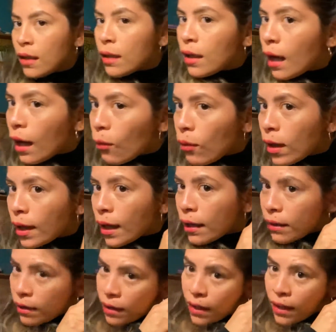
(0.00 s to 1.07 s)
I walk
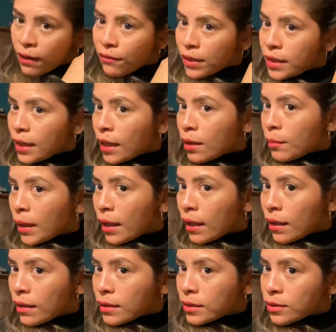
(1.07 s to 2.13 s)
out every day out of my
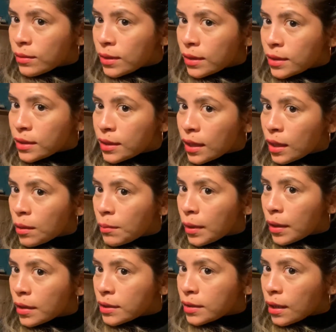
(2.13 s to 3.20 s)
house with the same
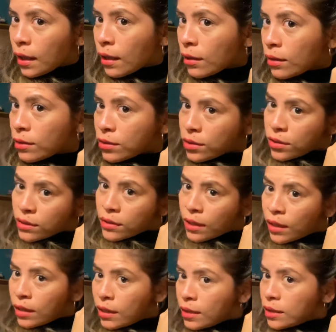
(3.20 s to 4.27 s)
hairstyle. Just
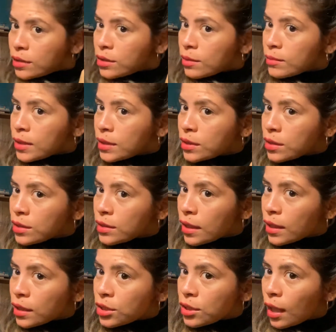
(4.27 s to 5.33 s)
sometimes just
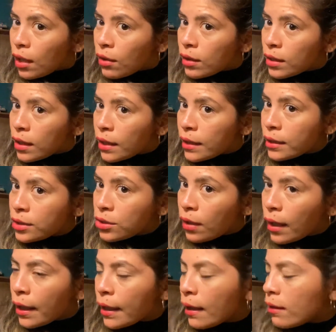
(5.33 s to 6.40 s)
take a shower, let it
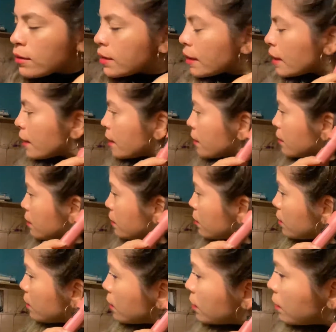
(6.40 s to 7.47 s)
dry out there,
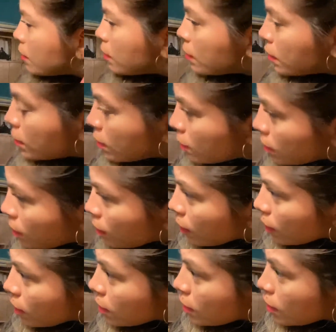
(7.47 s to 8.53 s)

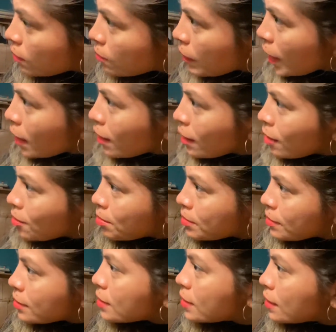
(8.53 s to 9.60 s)
and then makeup,
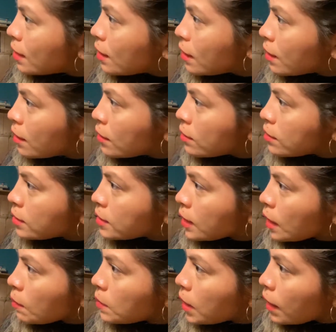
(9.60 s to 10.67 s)
literal
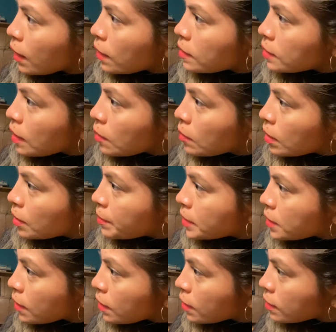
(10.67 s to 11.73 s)
same day, same
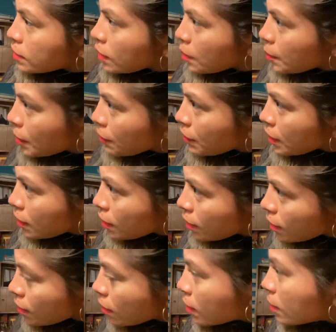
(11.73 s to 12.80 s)
lipstick, same everything.